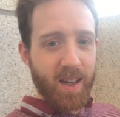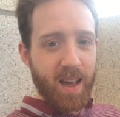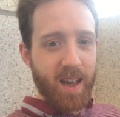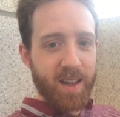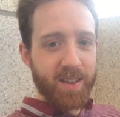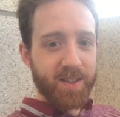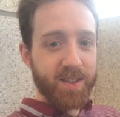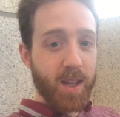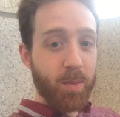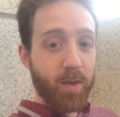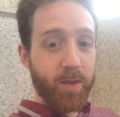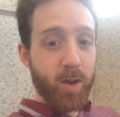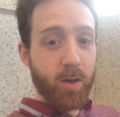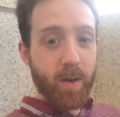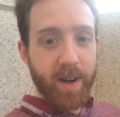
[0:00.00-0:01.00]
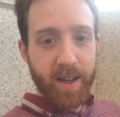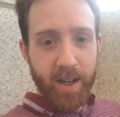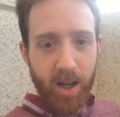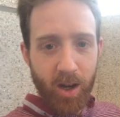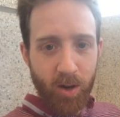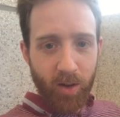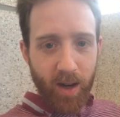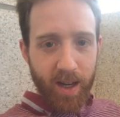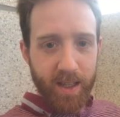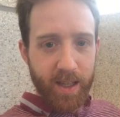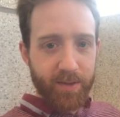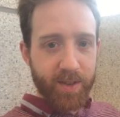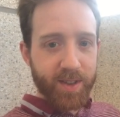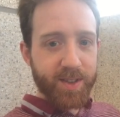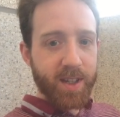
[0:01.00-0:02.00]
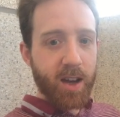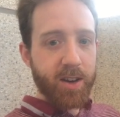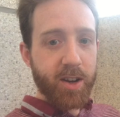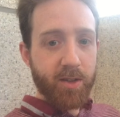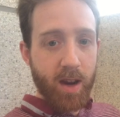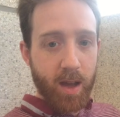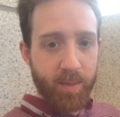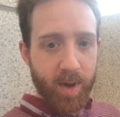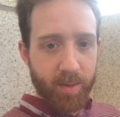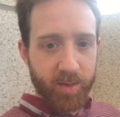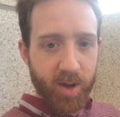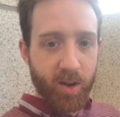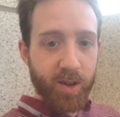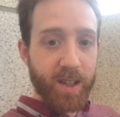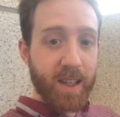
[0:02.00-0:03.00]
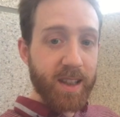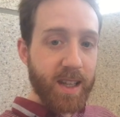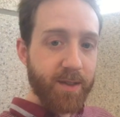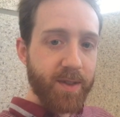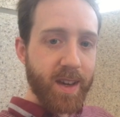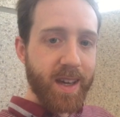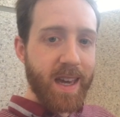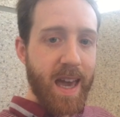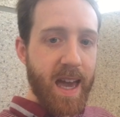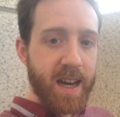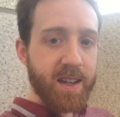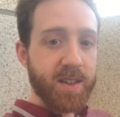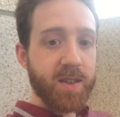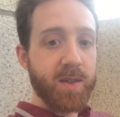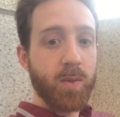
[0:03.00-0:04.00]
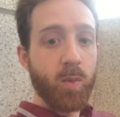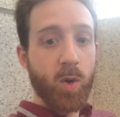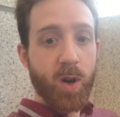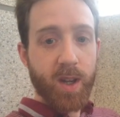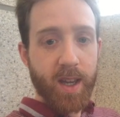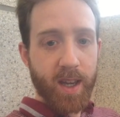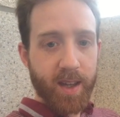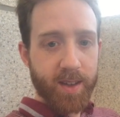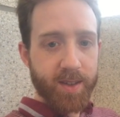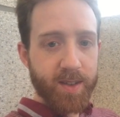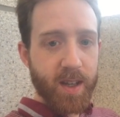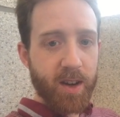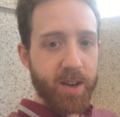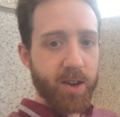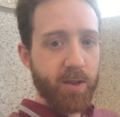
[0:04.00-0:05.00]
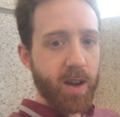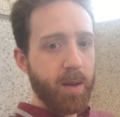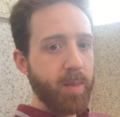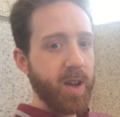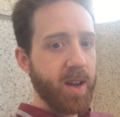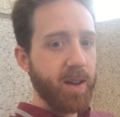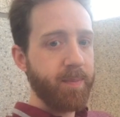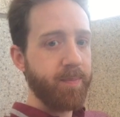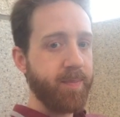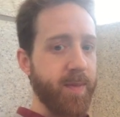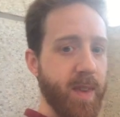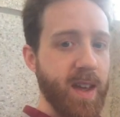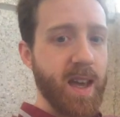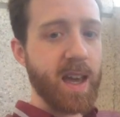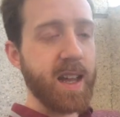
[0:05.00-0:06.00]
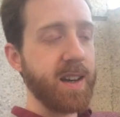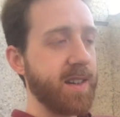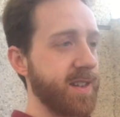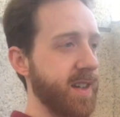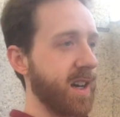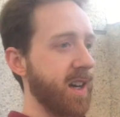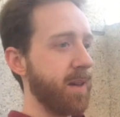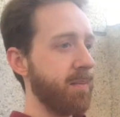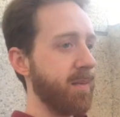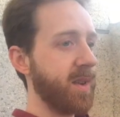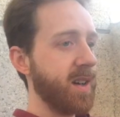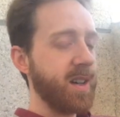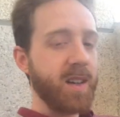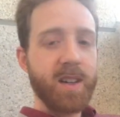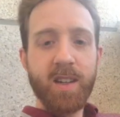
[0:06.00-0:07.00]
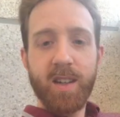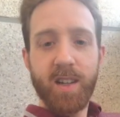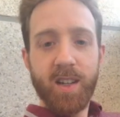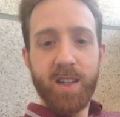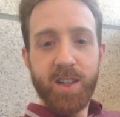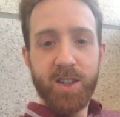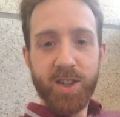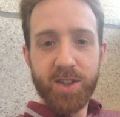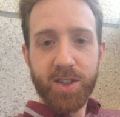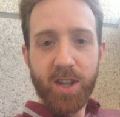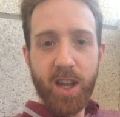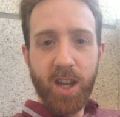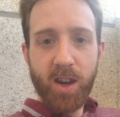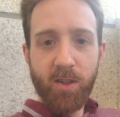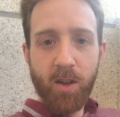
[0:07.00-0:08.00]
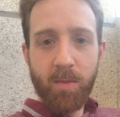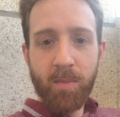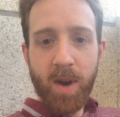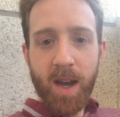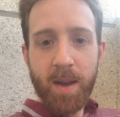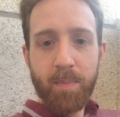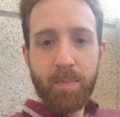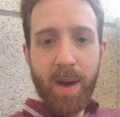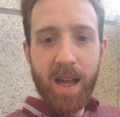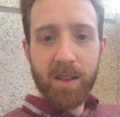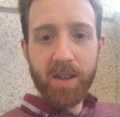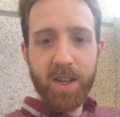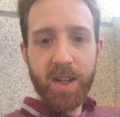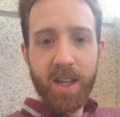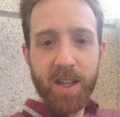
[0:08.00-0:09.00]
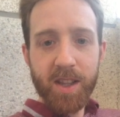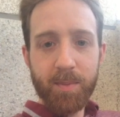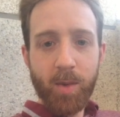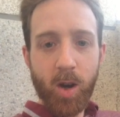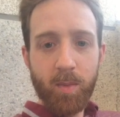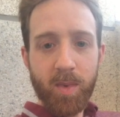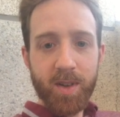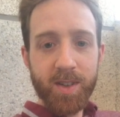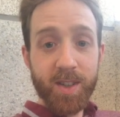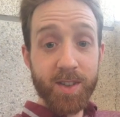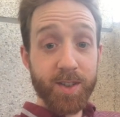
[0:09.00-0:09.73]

As some of you already know, I live in Saudi Arabia. I'm currently living and working in Saudi Arabia, and I'm just here on my balcony at the moment.